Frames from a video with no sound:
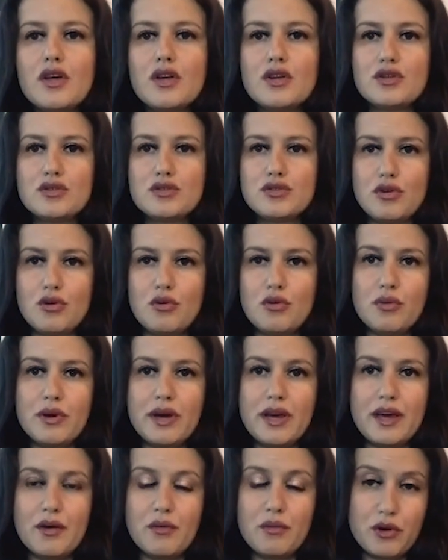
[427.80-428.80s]
So
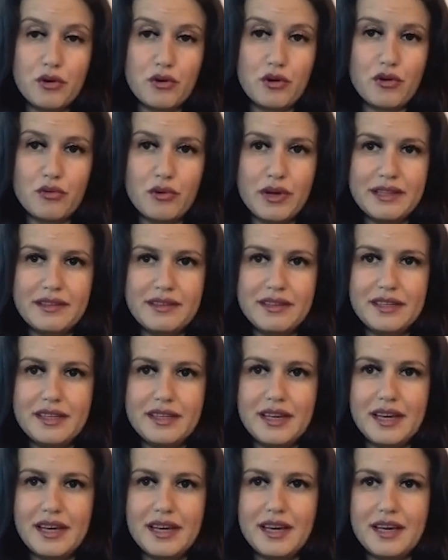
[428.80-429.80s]
we're already
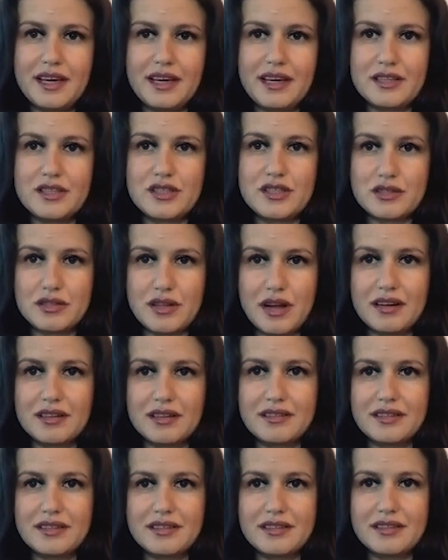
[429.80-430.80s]

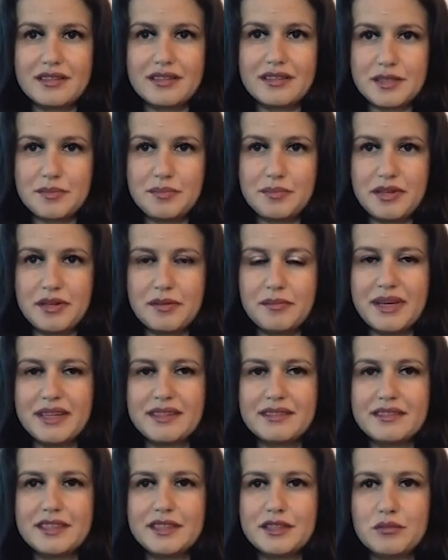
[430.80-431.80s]
started
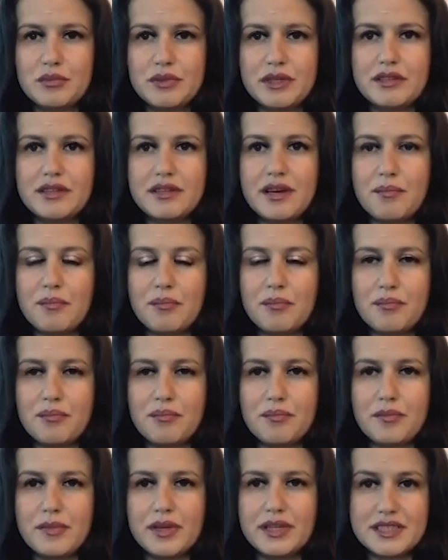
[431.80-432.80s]
experimenting with
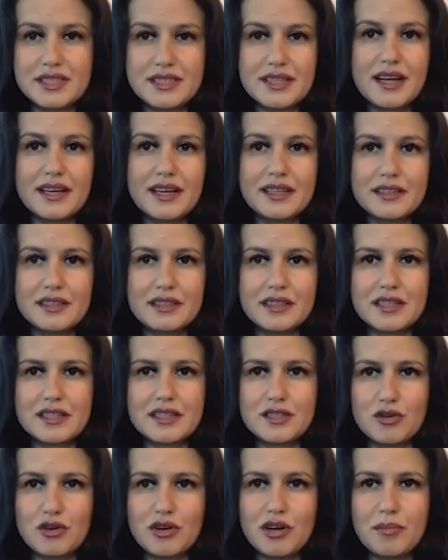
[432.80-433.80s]
installing
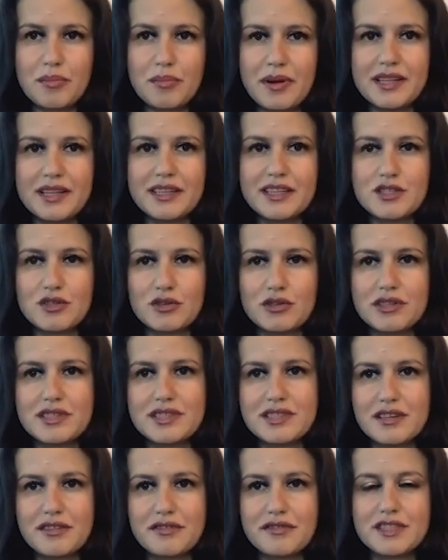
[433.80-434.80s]
solar panels on the
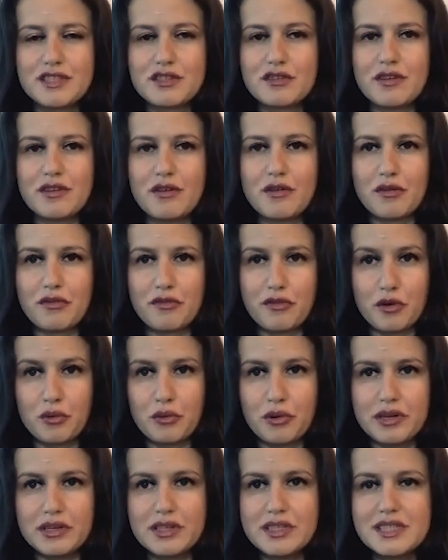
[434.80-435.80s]
surface of our
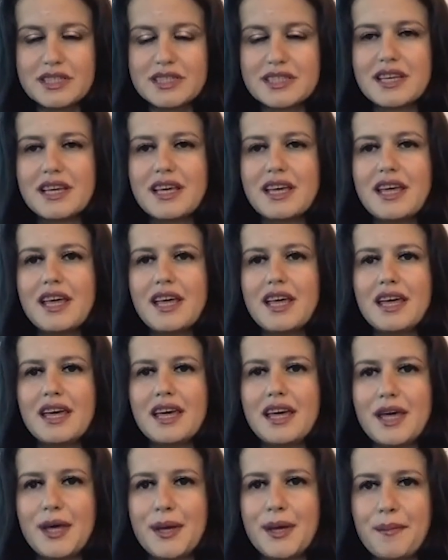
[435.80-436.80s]
floaters.
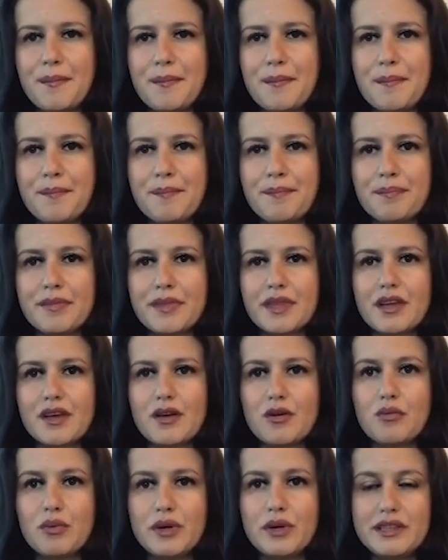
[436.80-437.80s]

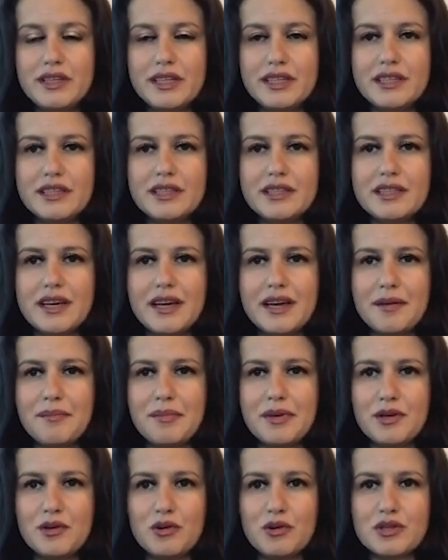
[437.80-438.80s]
We did it
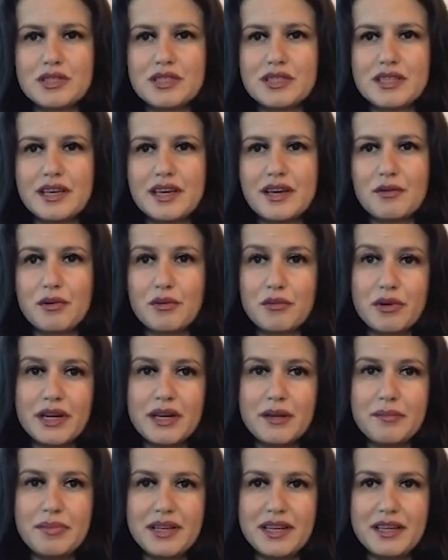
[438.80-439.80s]
because we
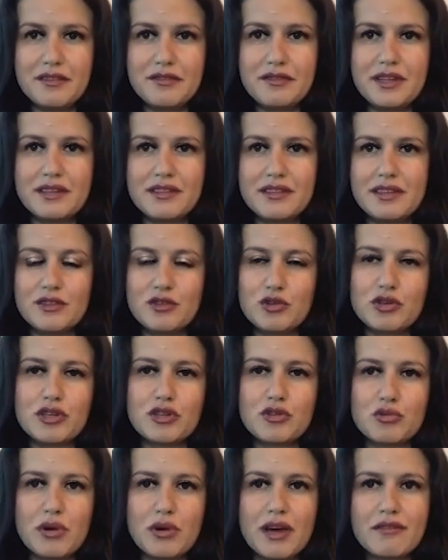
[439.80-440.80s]
really believe that in order
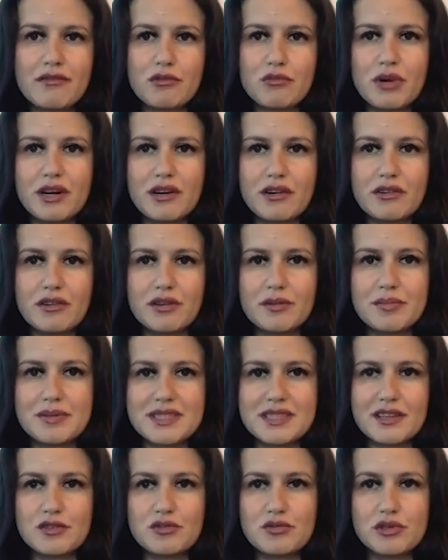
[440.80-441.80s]
to have a
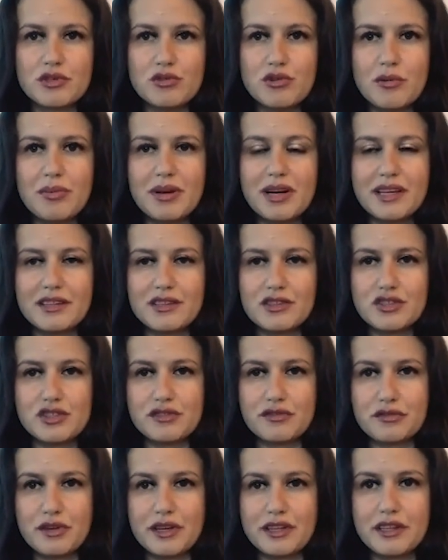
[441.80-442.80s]
100% renewable energy
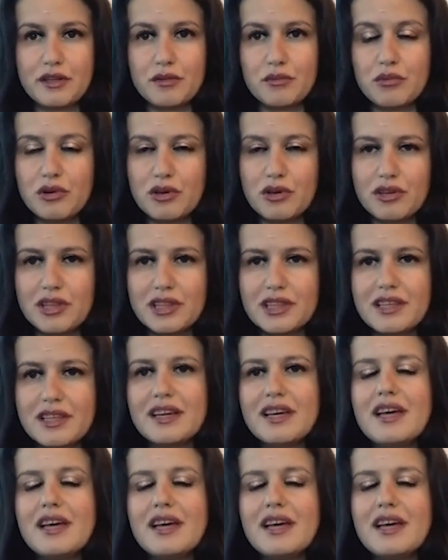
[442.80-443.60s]
friendly world,